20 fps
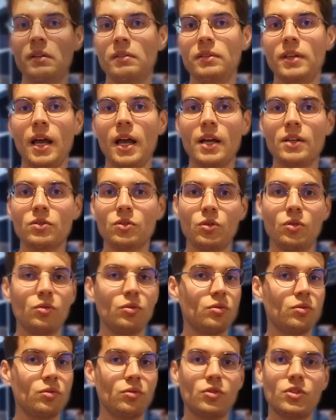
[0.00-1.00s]
They ask you
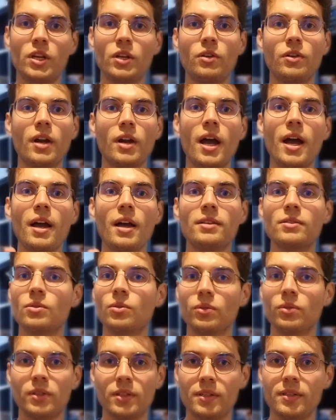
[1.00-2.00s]
to check your hands,
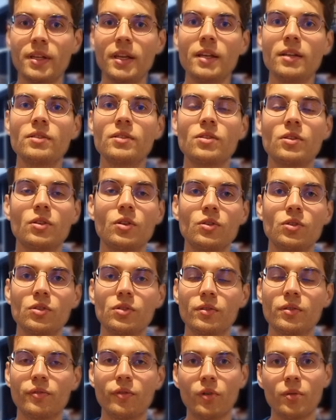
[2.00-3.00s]
all these things, you know,
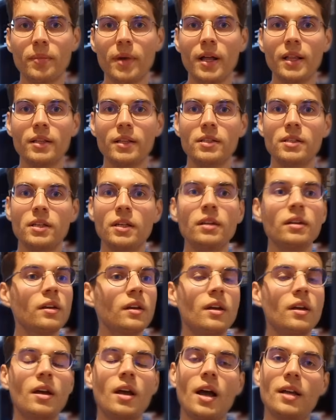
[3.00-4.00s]
just a formality,
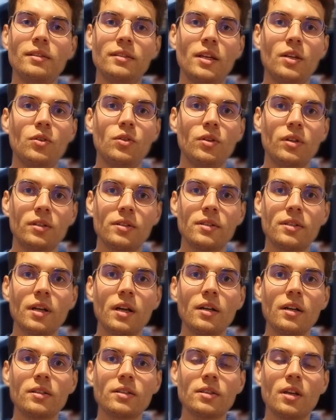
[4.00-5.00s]
and then you can
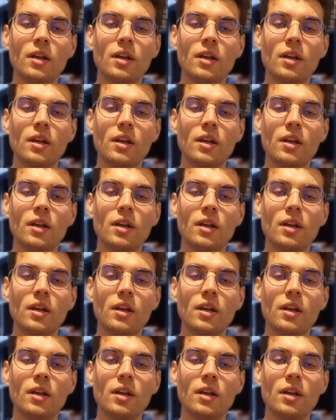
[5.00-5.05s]
start.